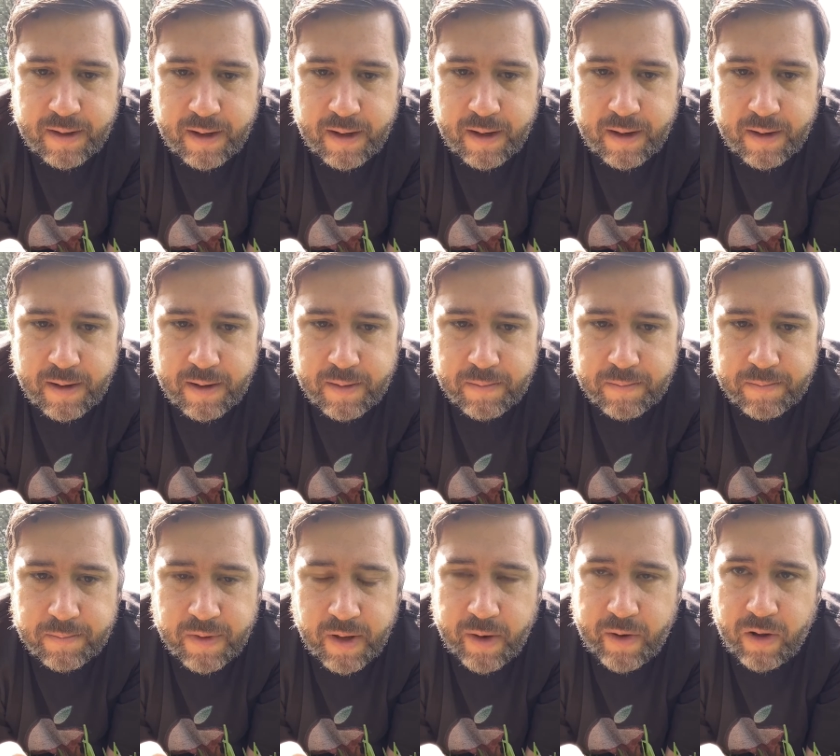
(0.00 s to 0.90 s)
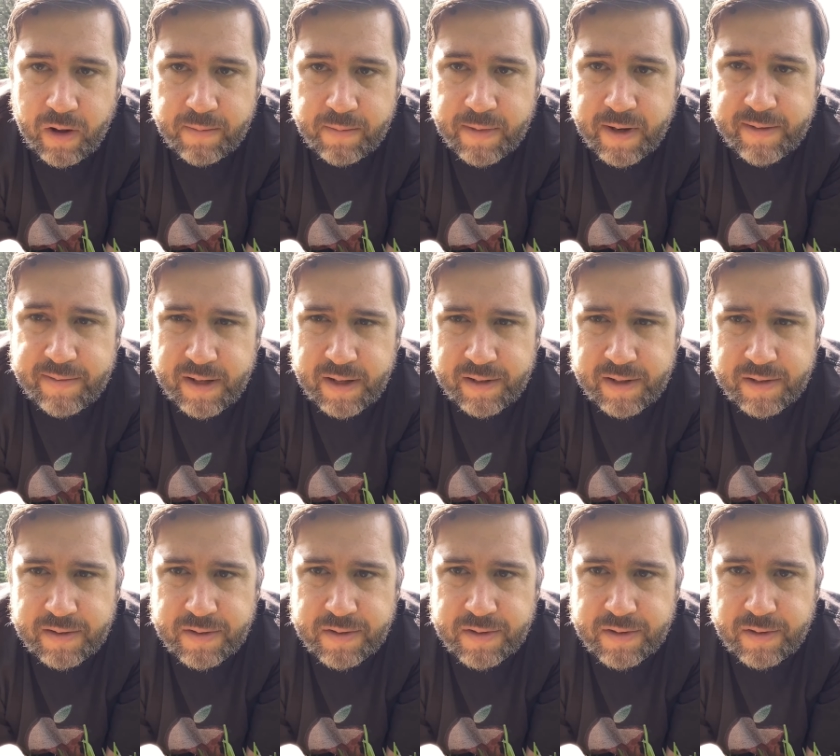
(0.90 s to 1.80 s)
not all of my
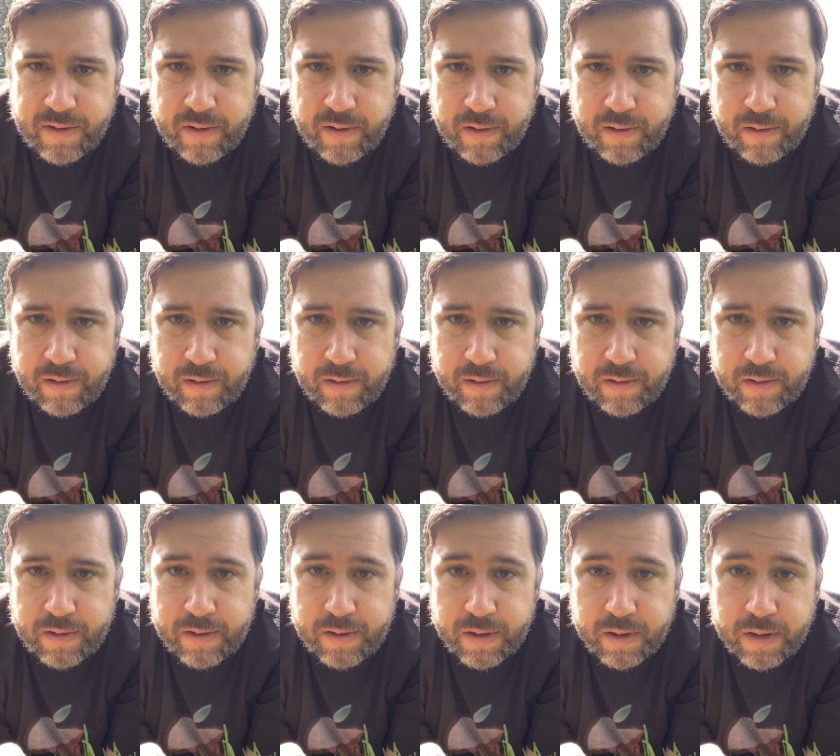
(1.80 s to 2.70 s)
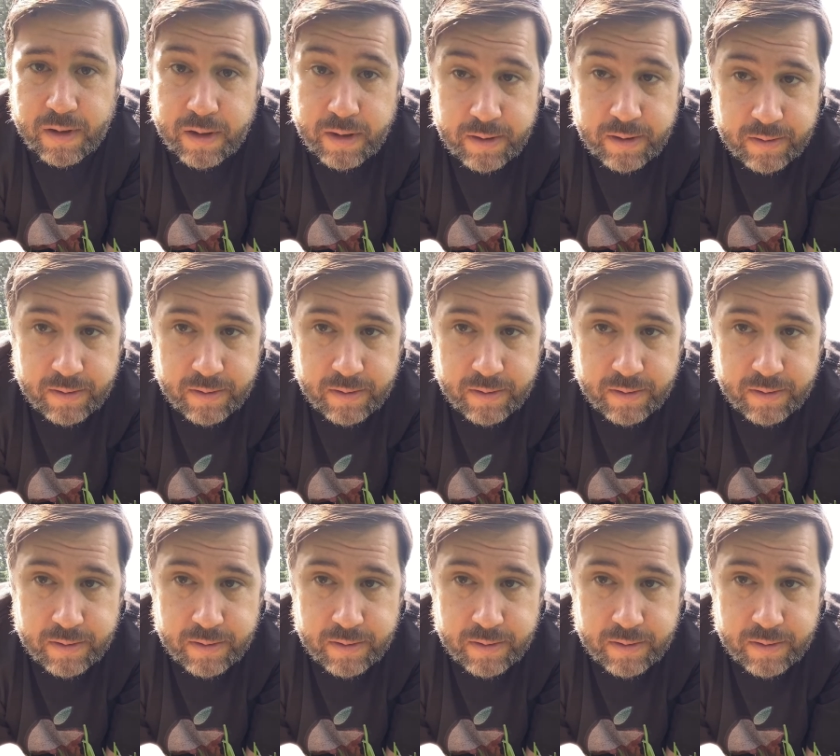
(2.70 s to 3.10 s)
feelings are good.